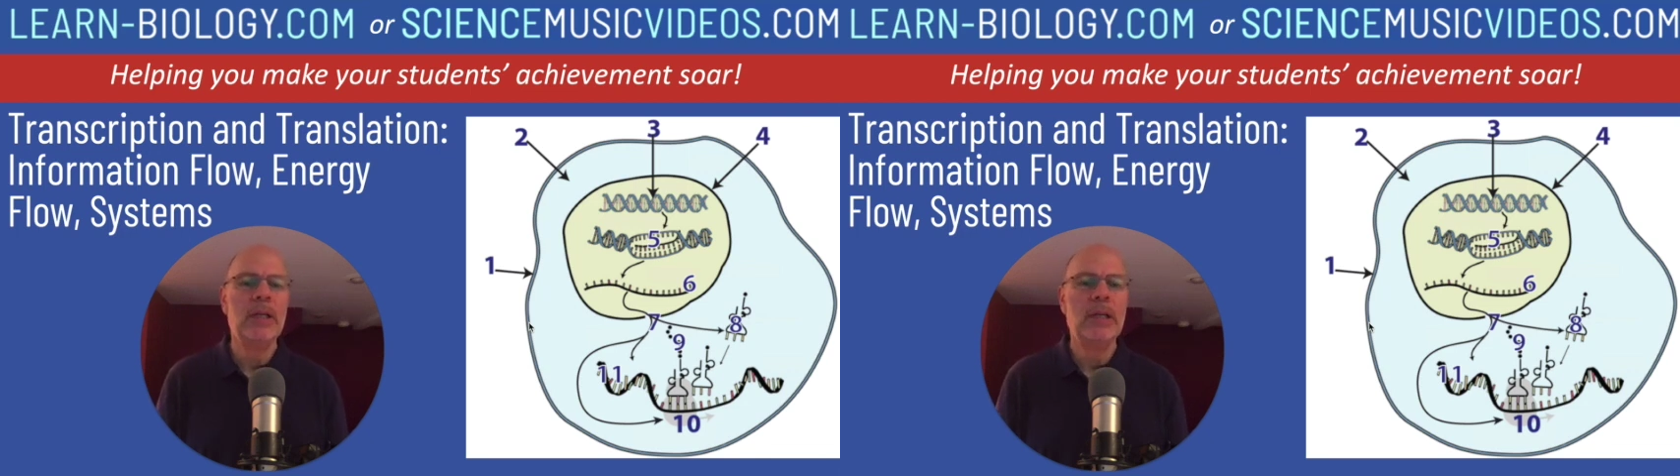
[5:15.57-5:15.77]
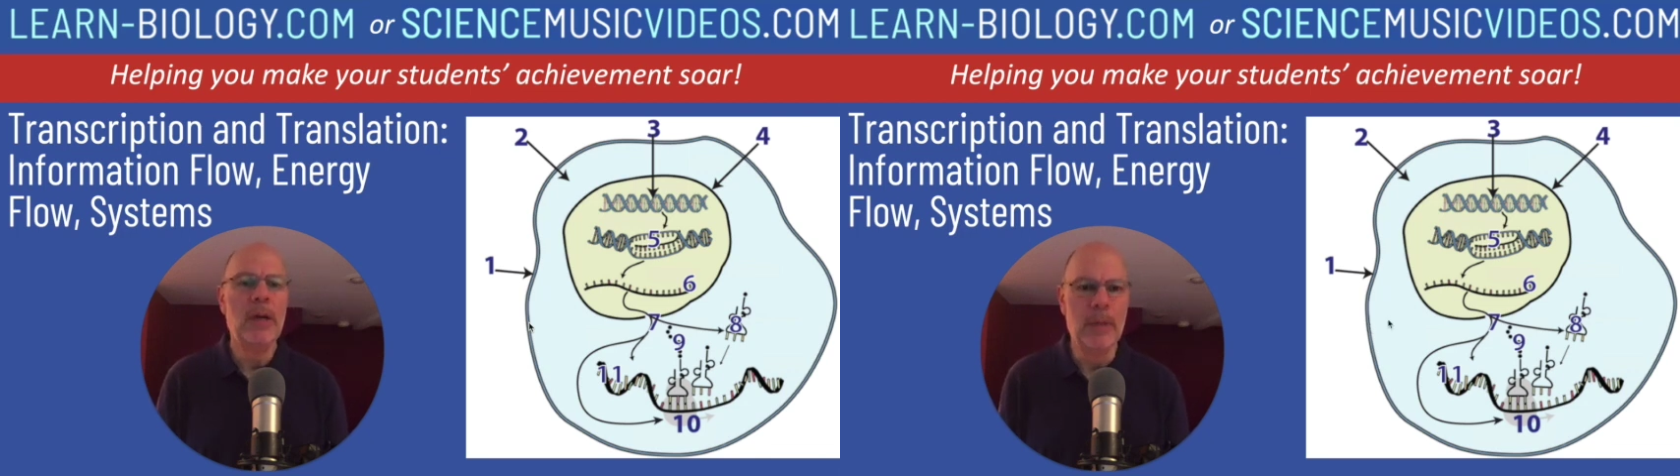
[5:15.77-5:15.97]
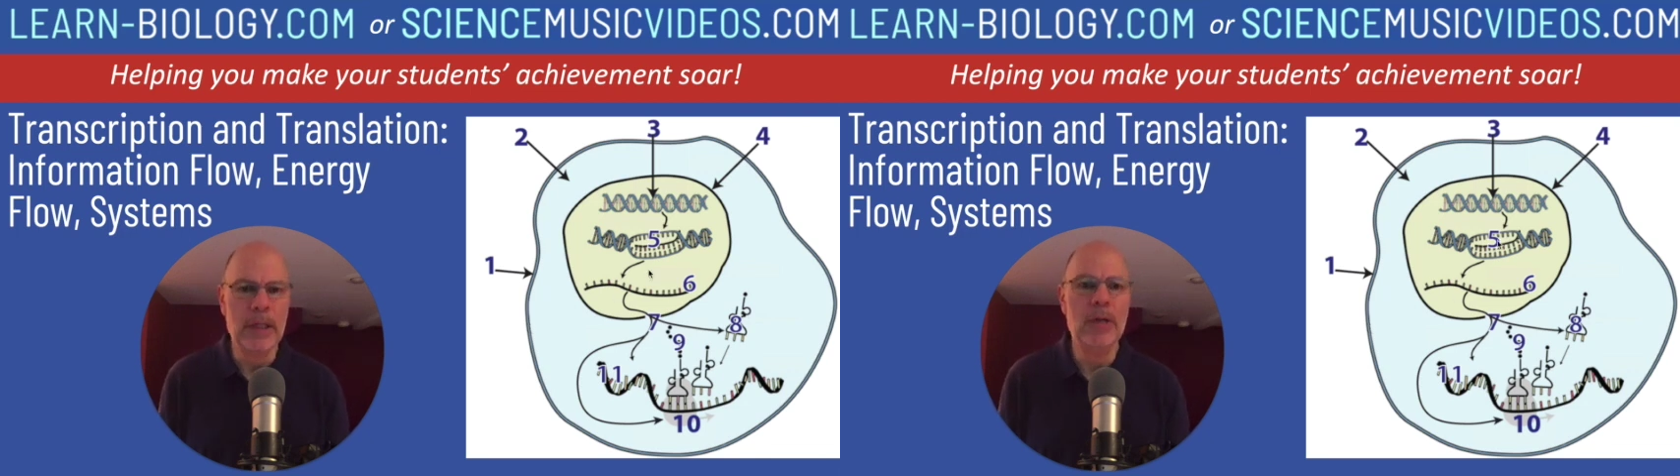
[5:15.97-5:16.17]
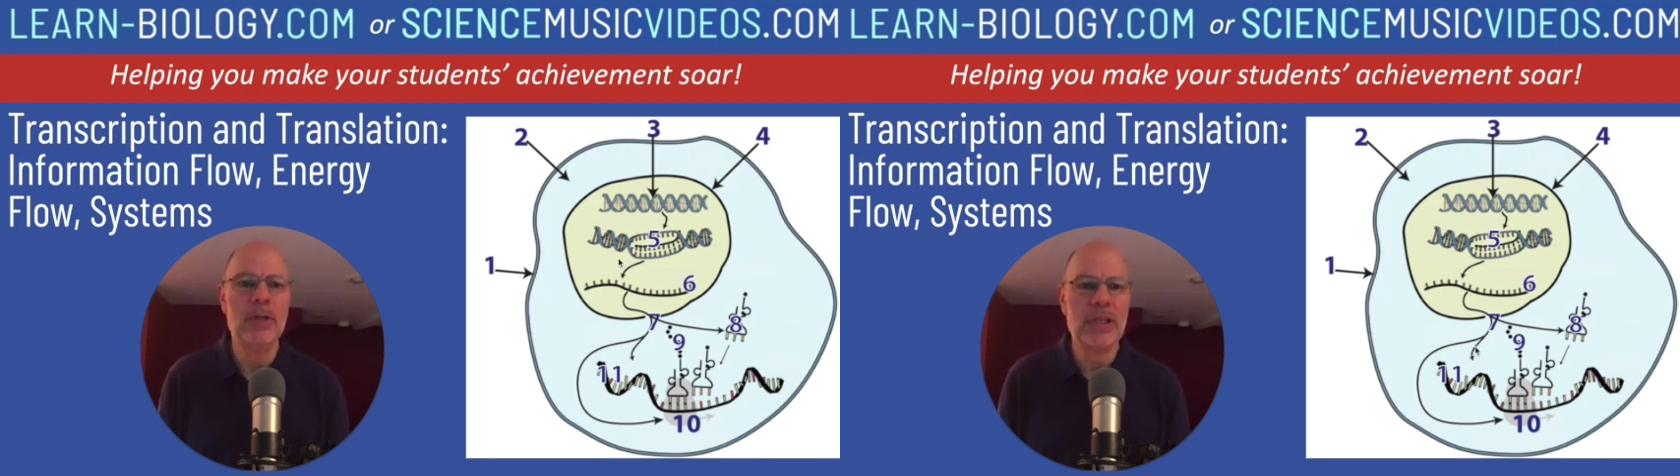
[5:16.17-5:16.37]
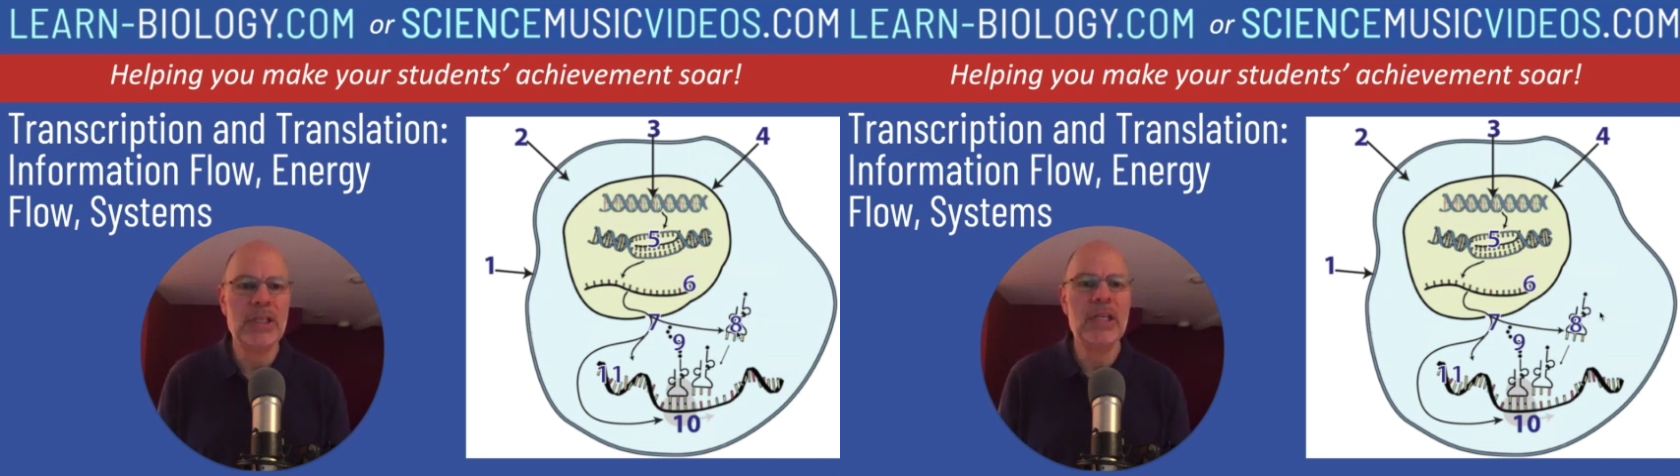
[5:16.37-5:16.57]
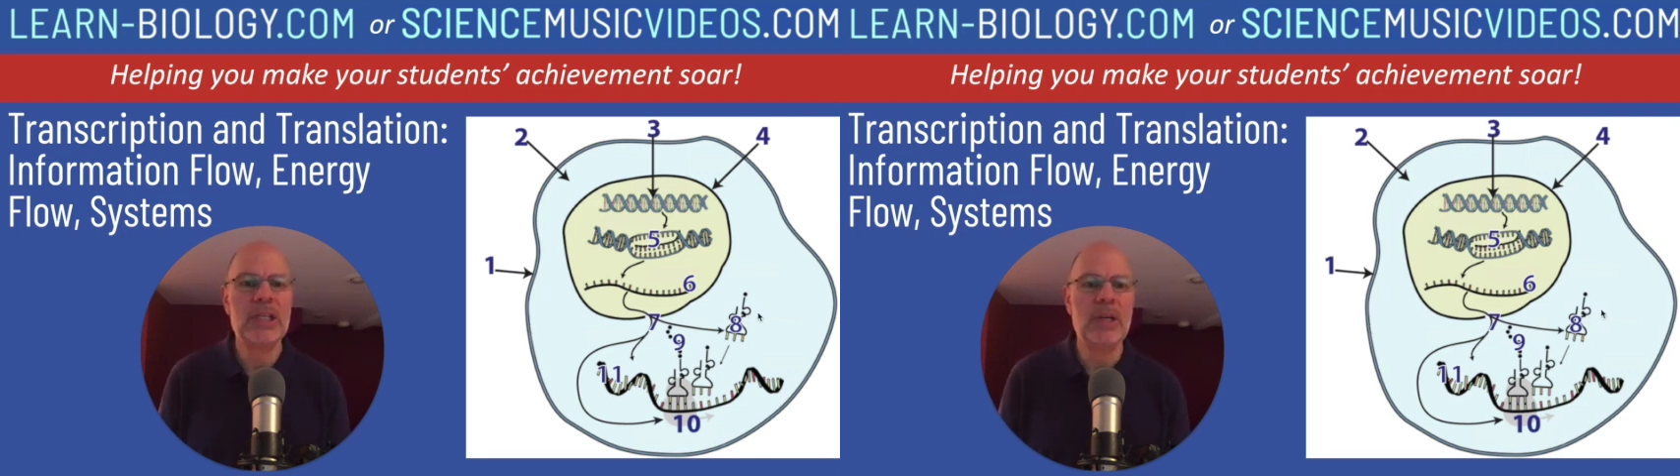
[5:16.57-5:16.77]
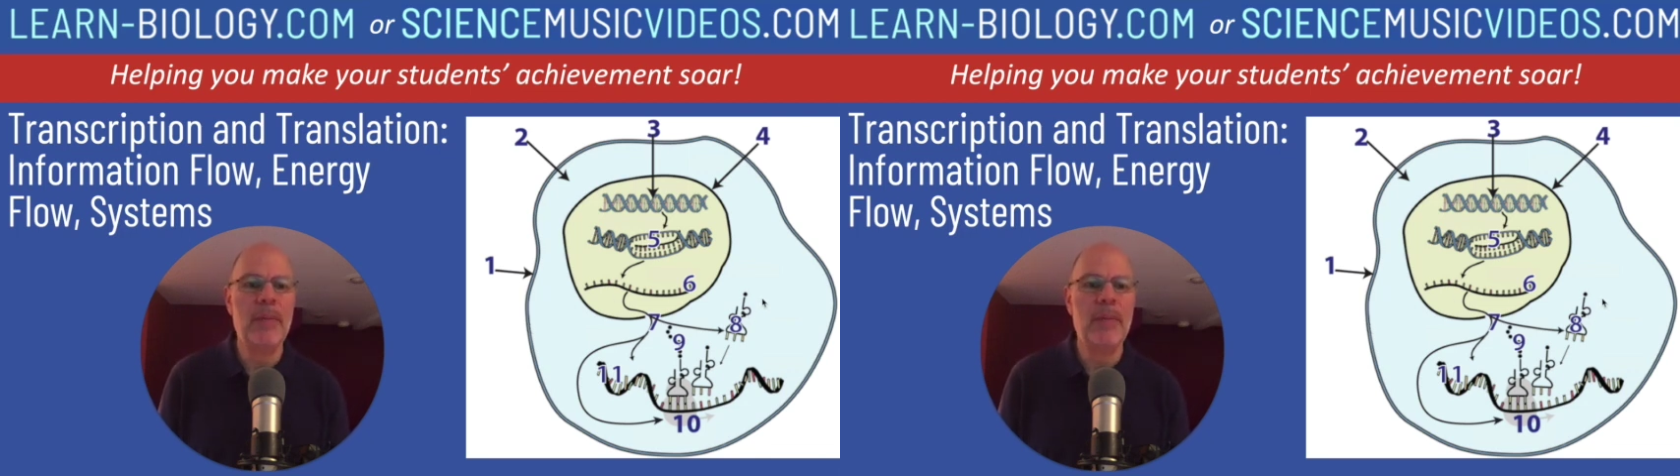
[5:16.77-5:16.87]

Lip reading: here's the system